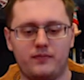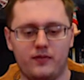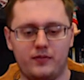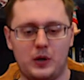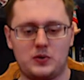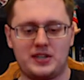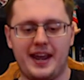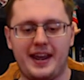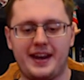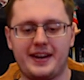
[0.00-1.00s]
There's
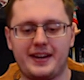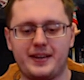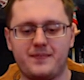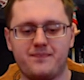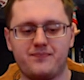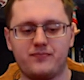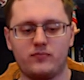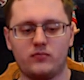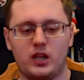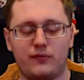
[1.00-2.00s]
a
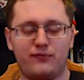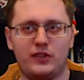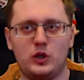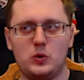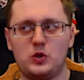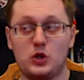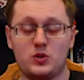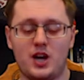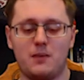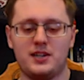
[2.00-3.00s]
few new
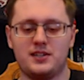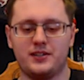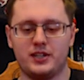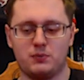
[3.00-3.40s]
zombies in this